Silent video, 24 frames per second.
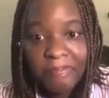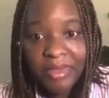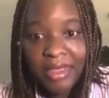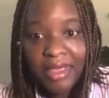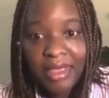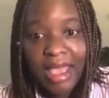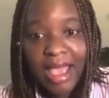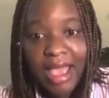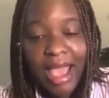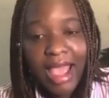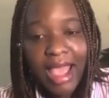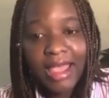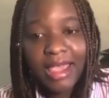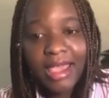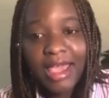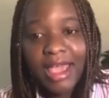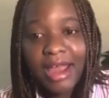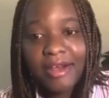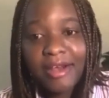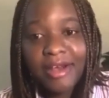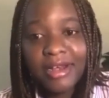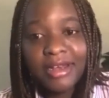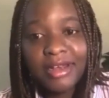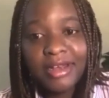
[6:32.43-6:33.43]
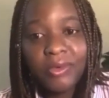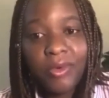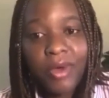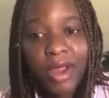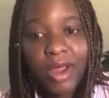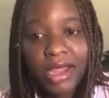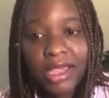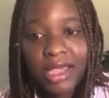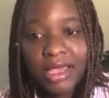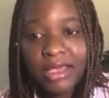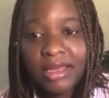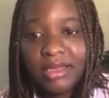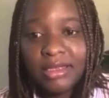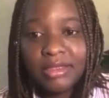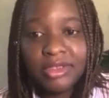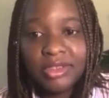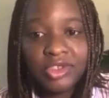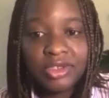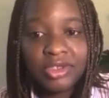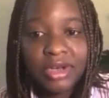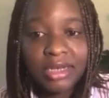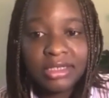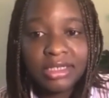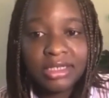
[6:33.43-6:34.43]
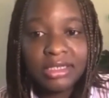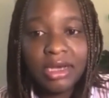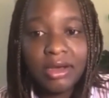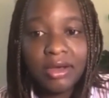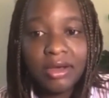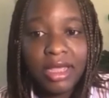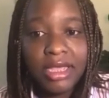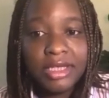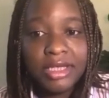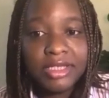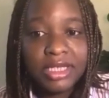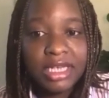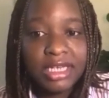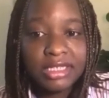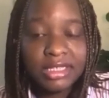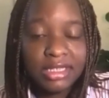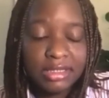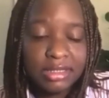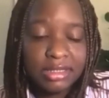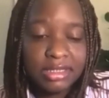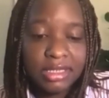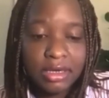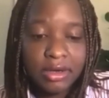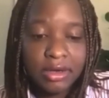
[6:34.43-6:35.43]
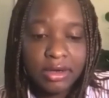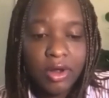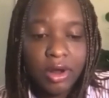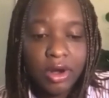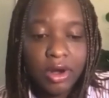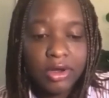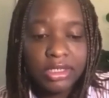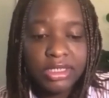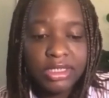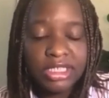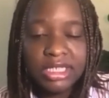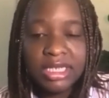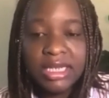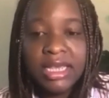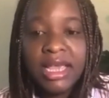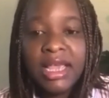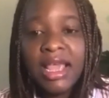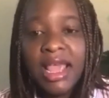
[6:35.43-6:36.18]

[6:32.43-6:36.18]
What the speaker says: I currently work in instructional education technology